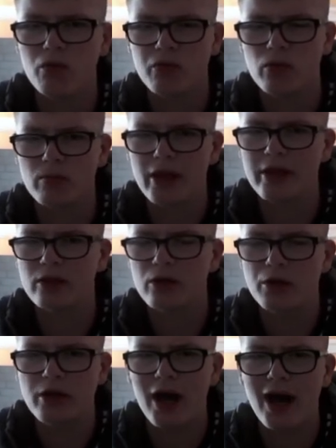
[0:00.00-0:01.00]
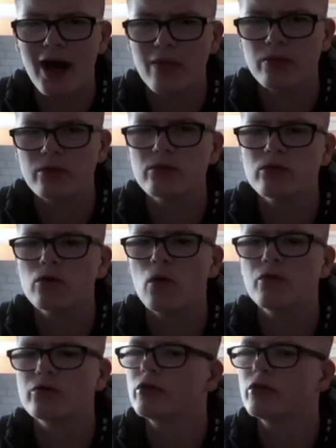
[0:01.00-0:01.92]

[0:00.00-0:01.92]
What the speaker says: from Lincoln and Salford.